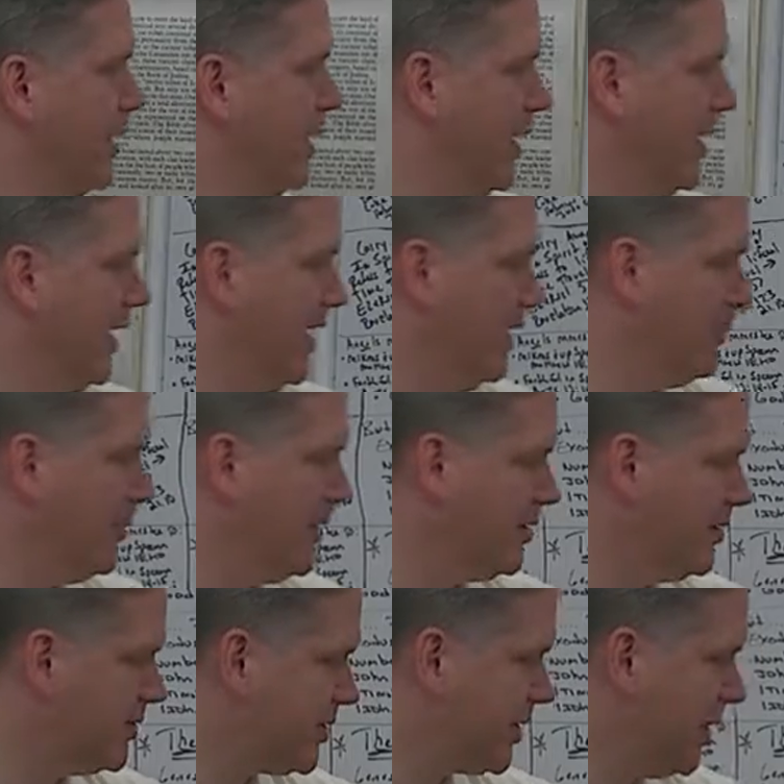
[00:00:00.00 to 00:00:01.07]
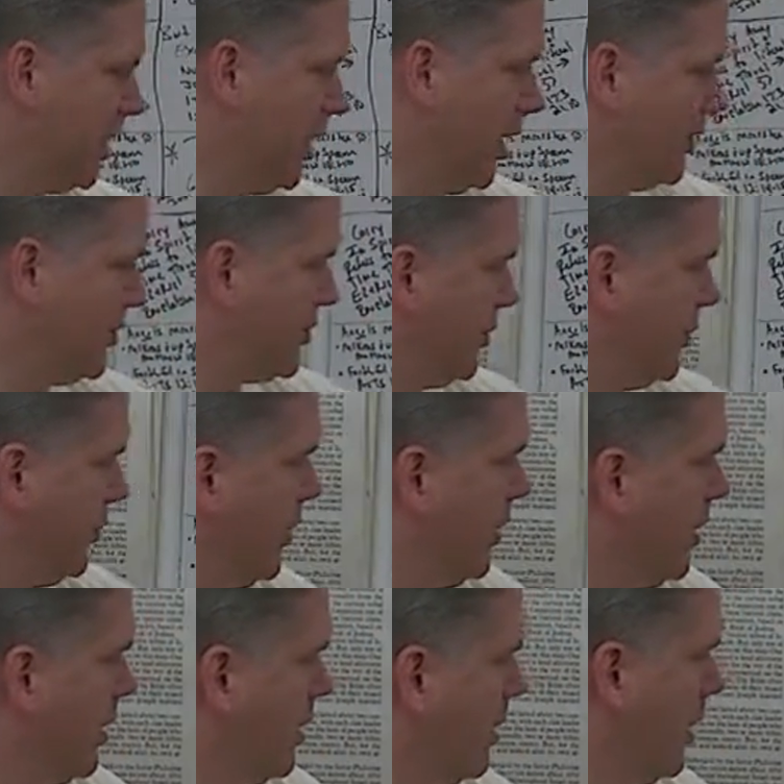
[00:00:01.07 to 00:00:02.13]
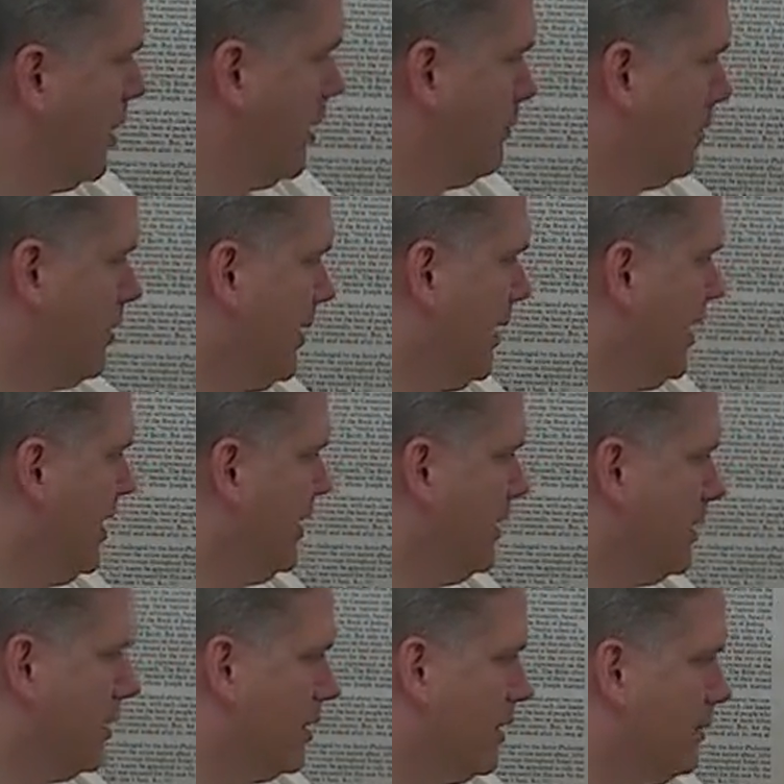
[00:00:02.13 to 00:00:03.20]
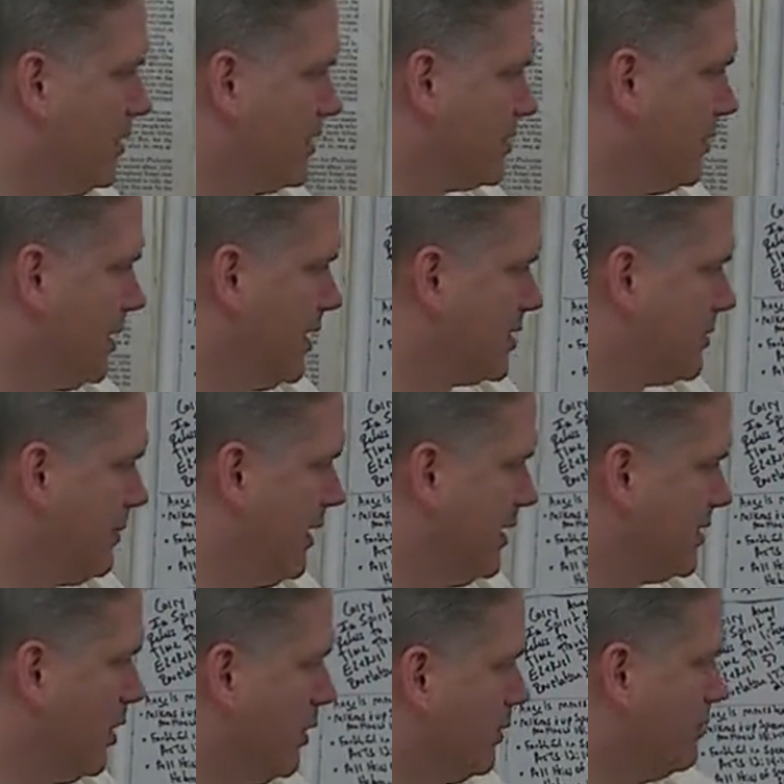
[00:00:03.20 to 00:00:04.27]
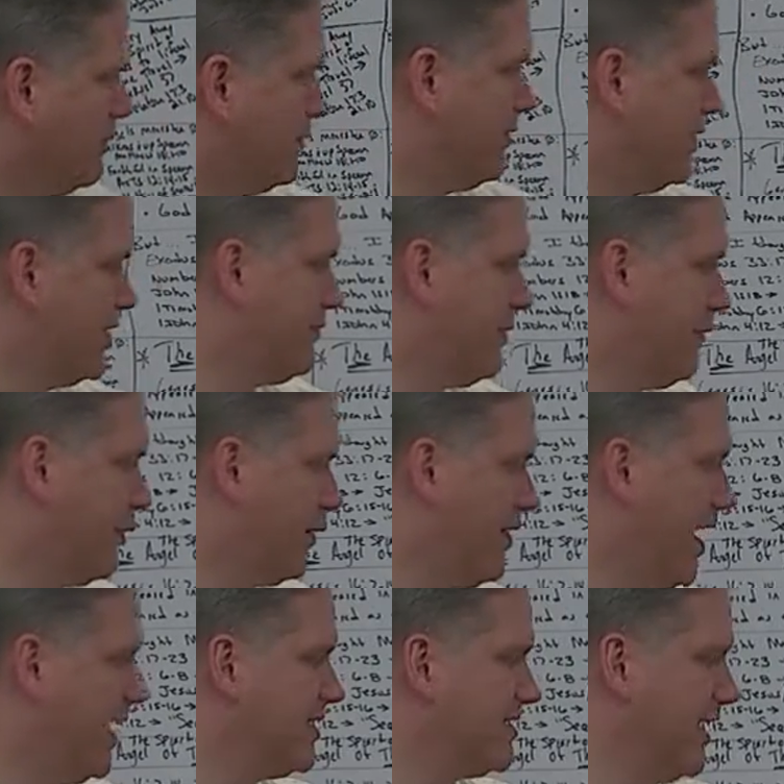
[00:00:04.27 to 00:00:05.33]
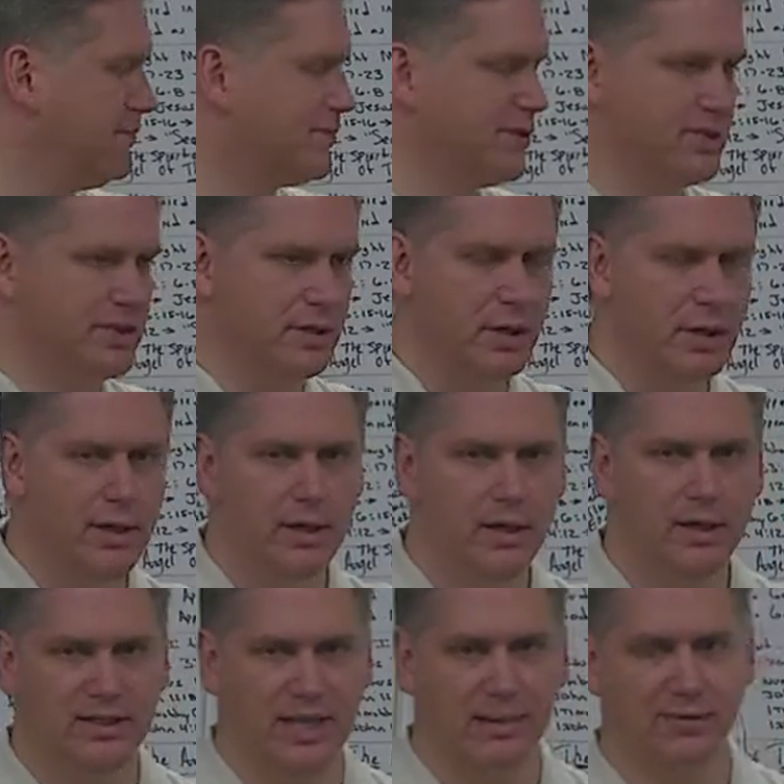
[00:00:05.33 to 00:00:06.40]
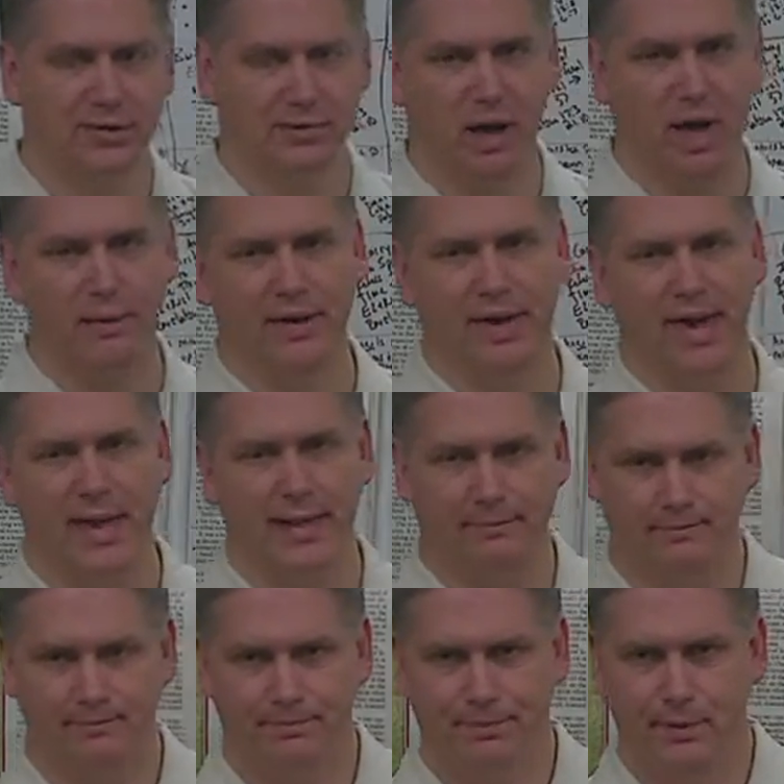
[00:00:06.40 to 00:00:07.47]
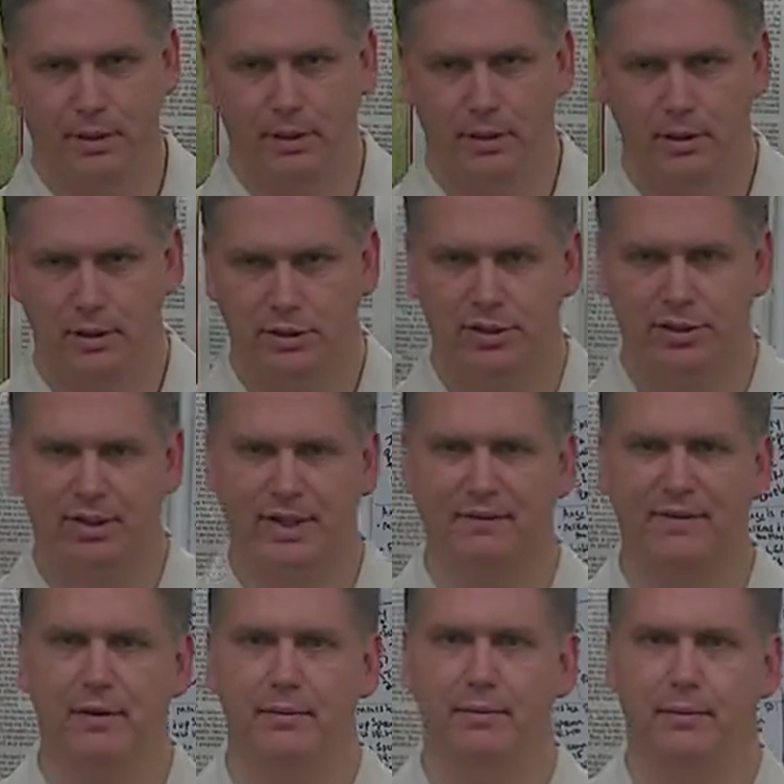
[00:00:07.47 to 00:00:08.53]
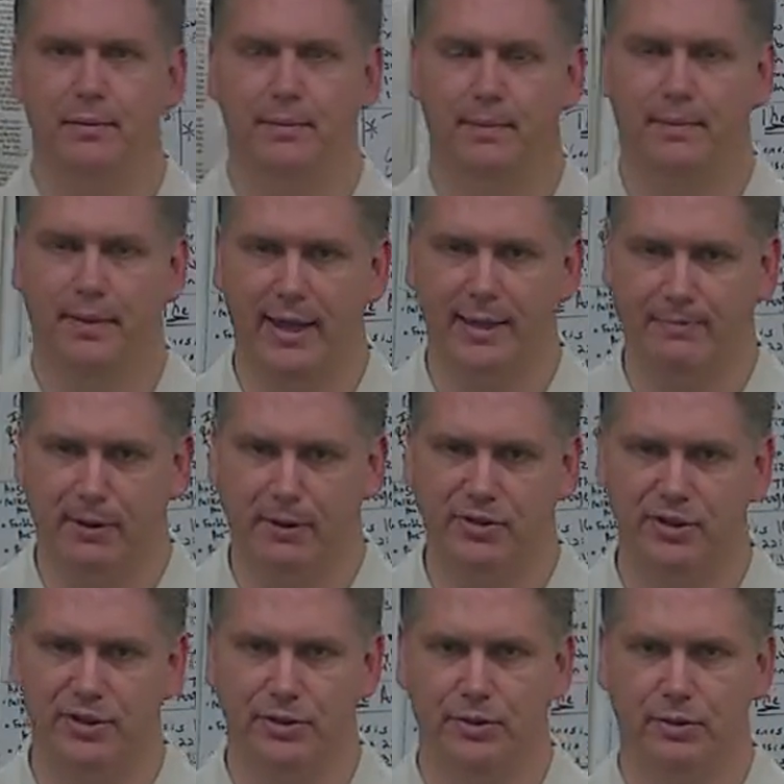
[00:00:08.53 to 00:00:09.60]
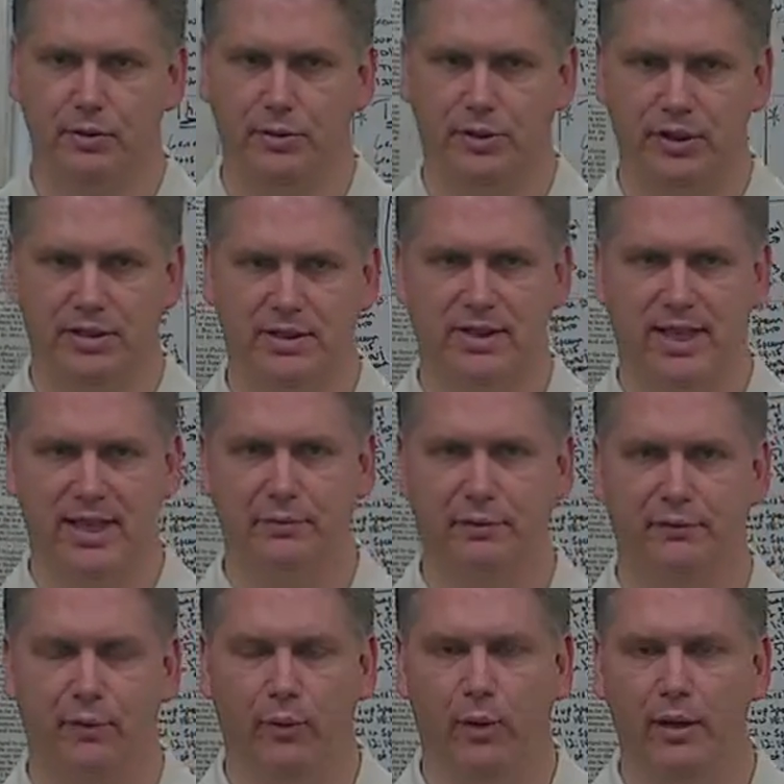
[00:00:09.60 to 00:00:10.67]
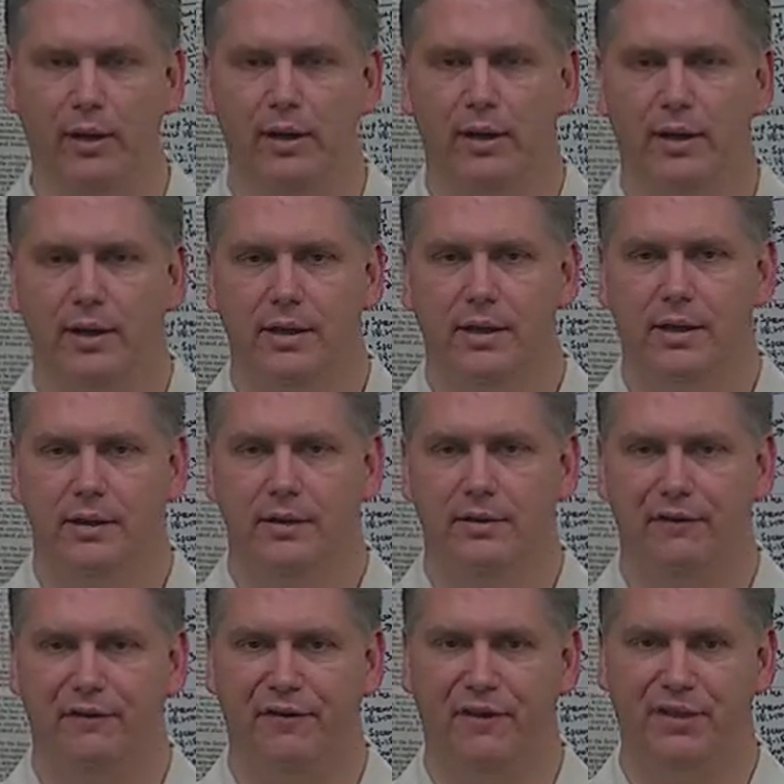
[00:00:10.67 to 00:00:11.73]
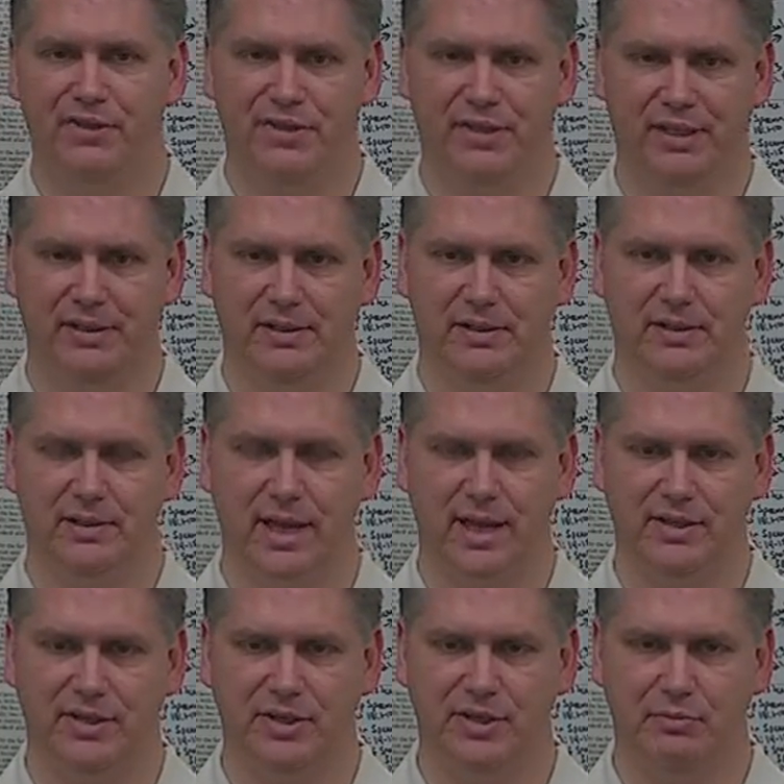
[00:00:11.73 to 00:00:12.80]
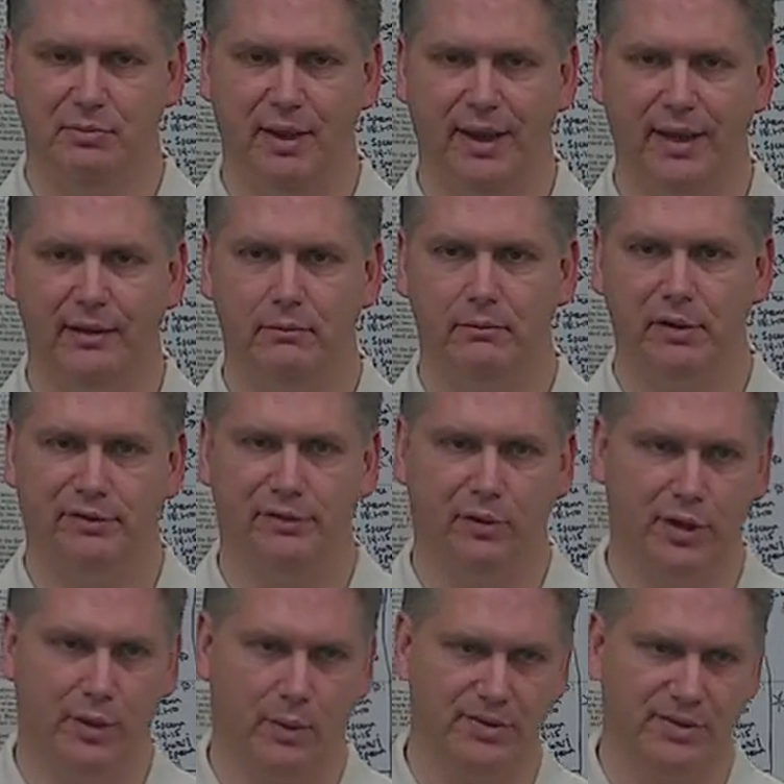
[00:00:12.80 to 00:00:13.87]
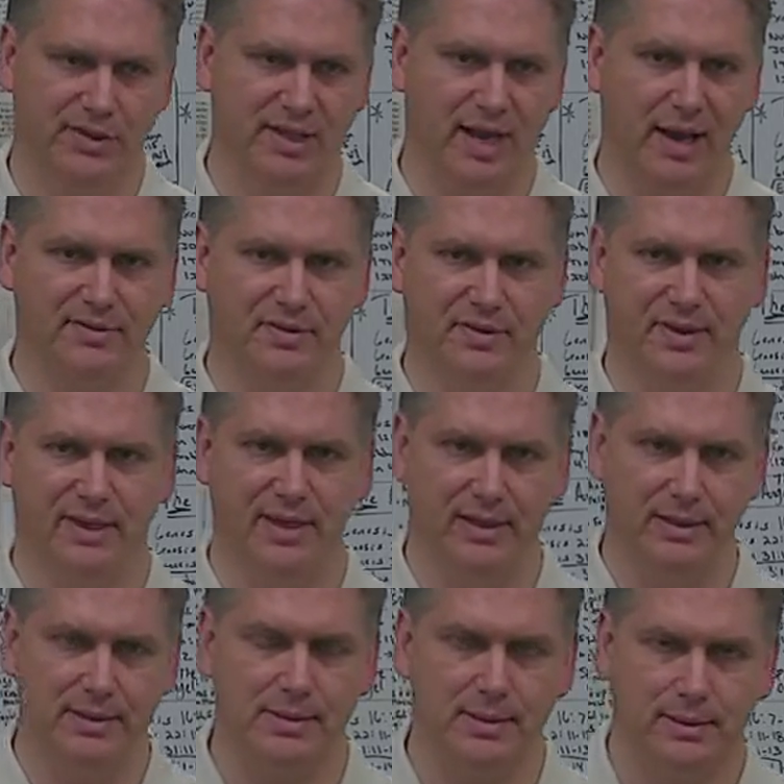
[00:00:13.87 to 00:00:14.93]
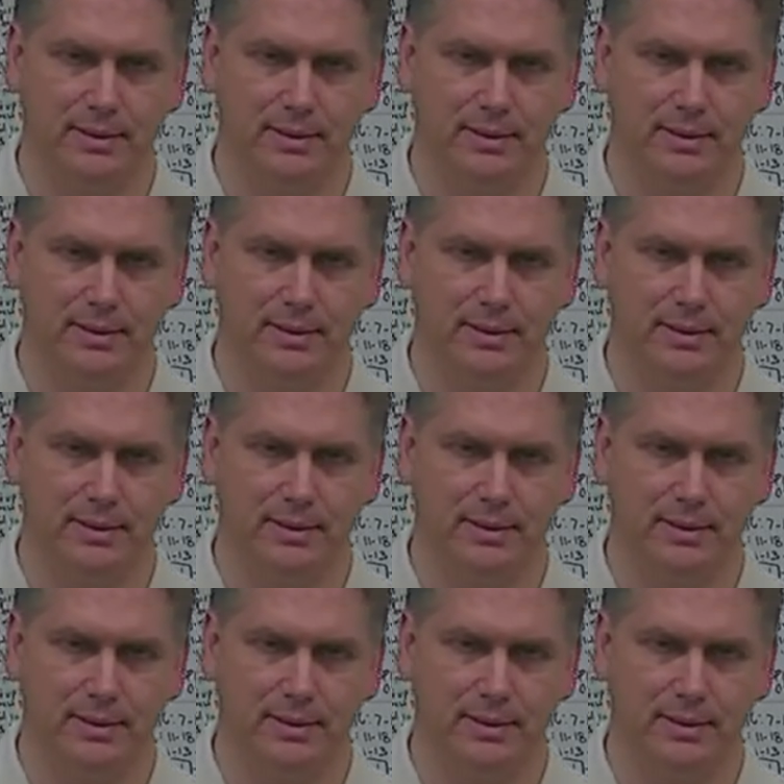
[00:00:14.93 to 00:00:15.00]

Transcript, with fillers: He appears unto uh, where am I at here? I missed my space. Oh, first before that, Samson's Samson's mom and dad to give them a person who could stand before the Philistines as his man before there was the times of the kings,